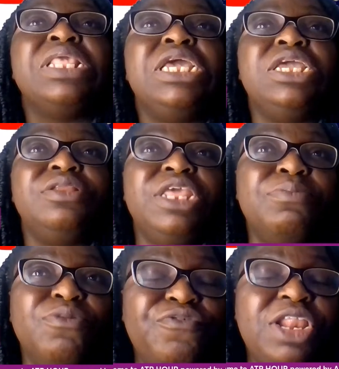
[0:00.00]
in
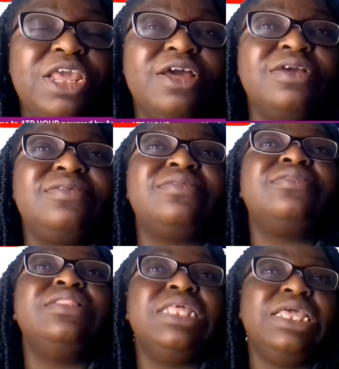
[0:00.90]
hemophiliacs,
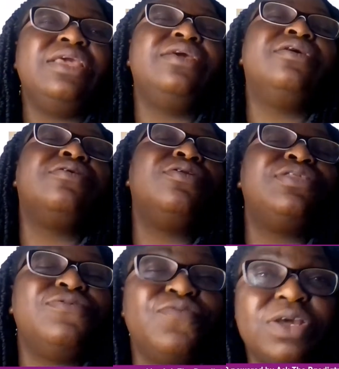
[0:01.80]
the
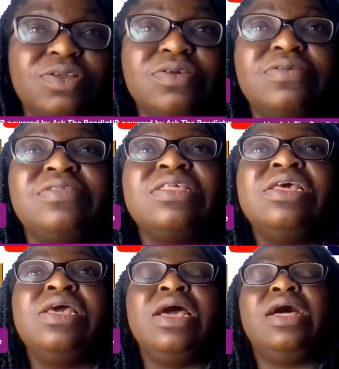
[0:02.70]
clotting factors
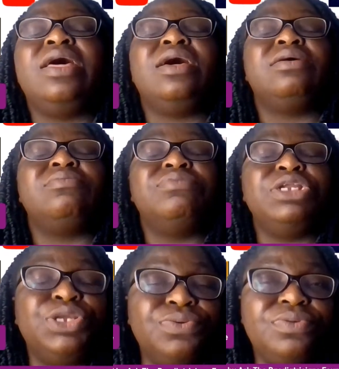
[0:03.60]
are
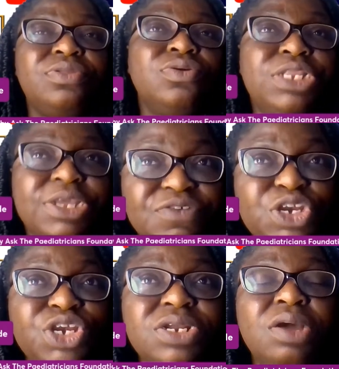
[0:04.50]
reduced or
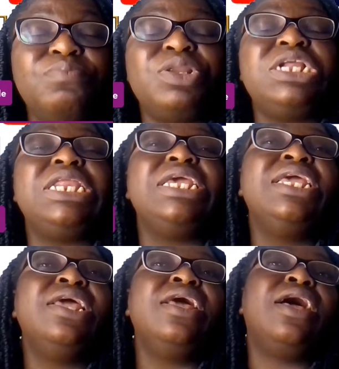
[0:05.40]
deficient
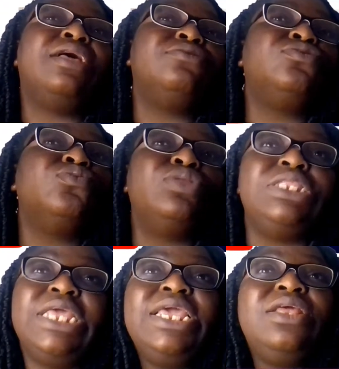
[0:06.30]
completely, and so
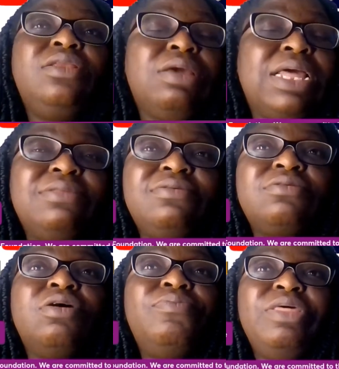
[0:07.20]
they can
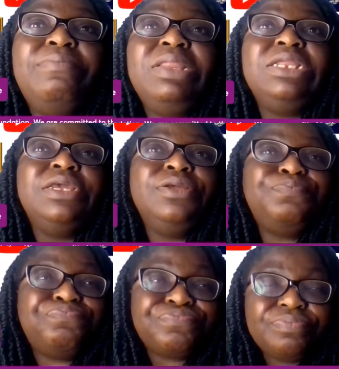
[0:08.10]
stop the
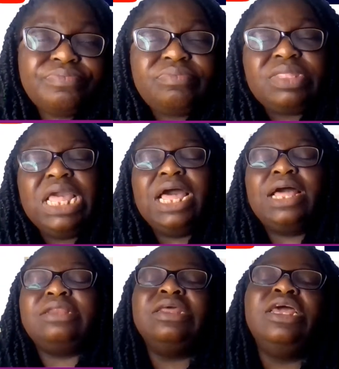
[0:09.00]
bleeding.
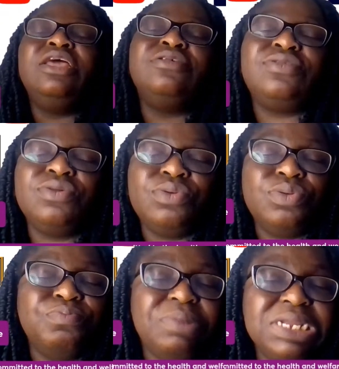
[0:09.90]
And
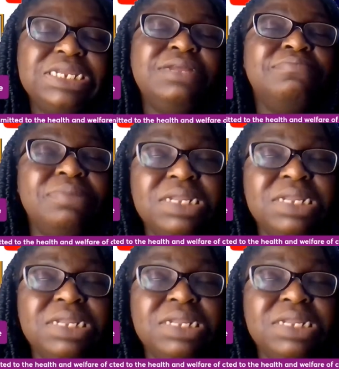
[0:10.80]
so bleeding